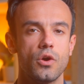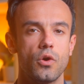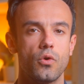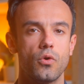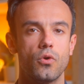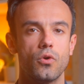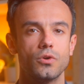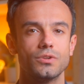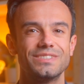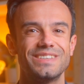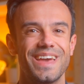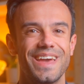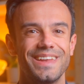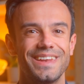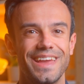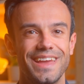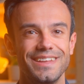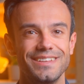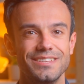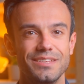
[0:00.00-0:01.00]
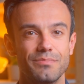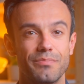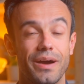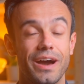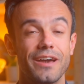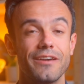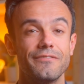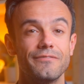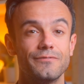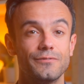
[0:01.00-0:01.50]
or 1080
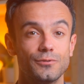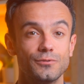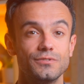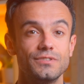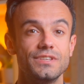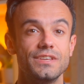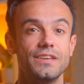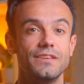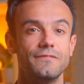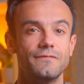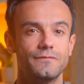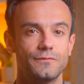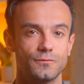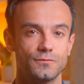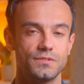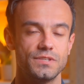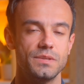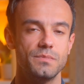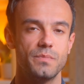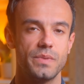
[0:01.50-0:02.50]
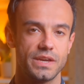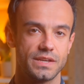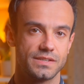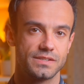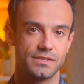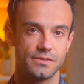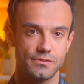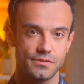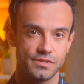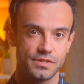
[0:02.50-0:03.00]
by 1440
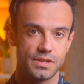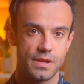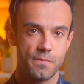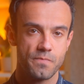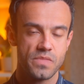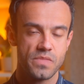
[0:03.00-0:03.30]
pixels.